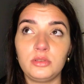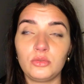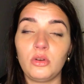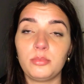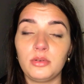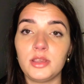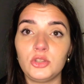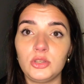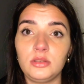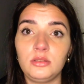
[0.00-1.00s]
this
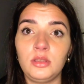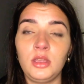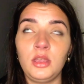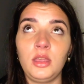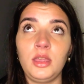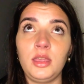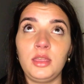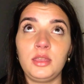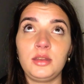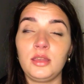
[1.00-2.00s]
corporation
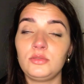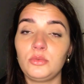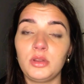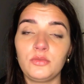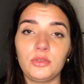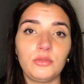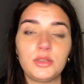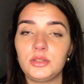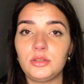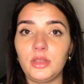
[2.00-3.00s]
and have to work for the
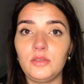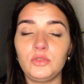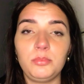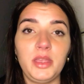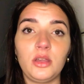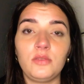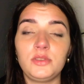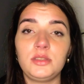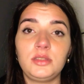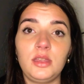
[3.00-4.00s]
rest of your life to pay off
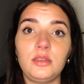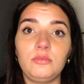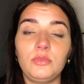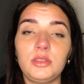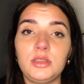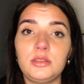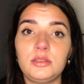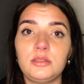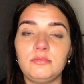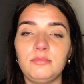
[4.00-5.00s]
this debt with
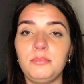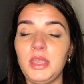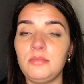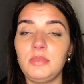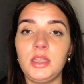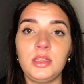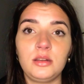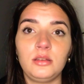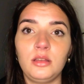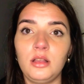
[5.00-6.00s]
this man-made
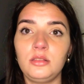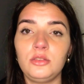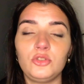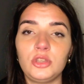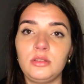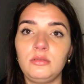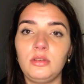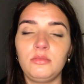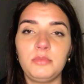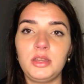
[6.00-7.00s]
illusion
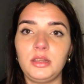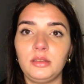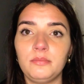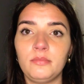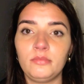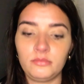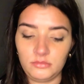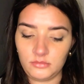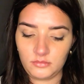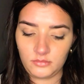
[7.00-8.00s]
of money.
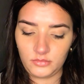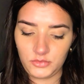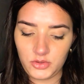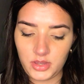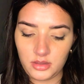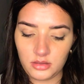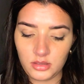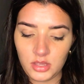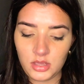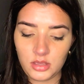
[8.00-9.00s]
Okay?
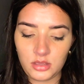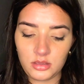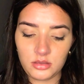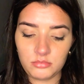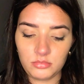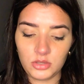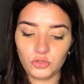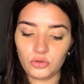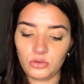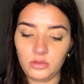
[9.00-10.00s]

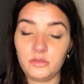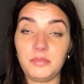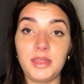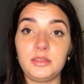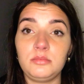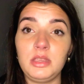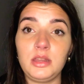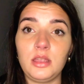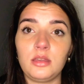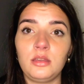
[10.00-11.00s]
Control of the mass
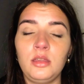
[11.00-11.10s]
media.